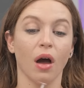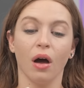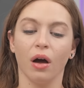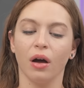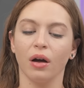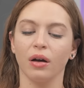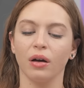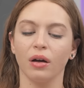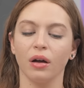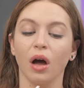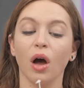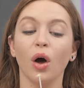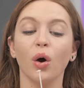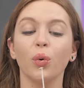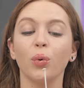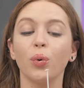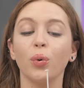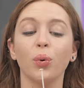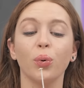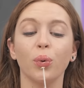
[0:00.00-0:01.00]
Make sure
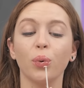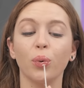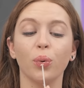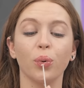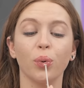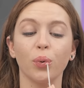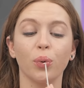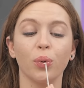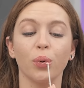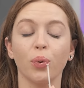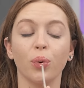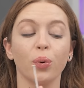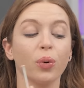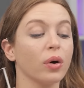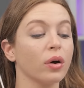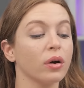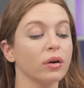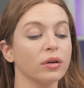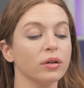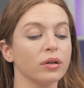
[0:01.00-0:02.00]
it's dry.
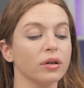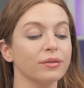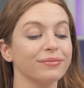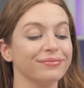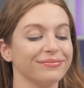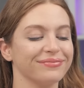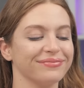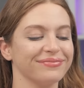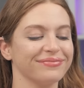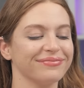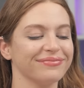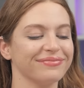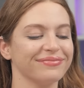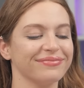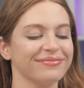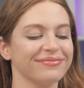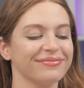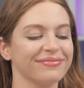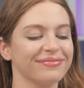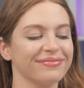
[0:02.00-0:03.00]
Then it's time
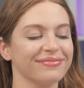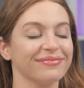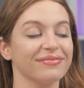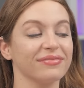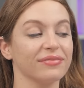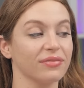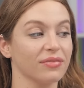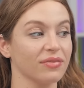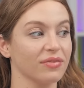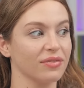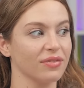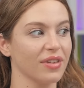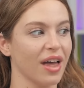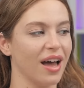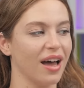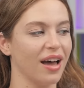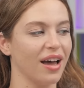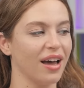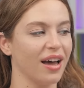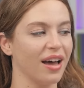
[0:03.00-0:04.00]
to apply.
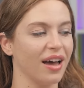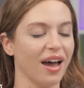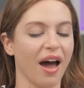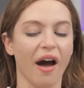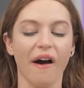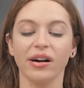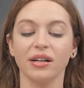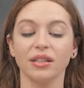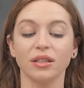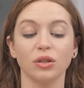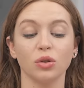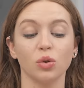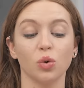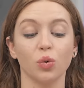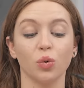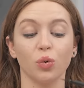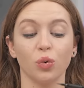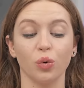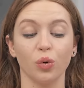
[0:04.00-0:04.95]
Just deposit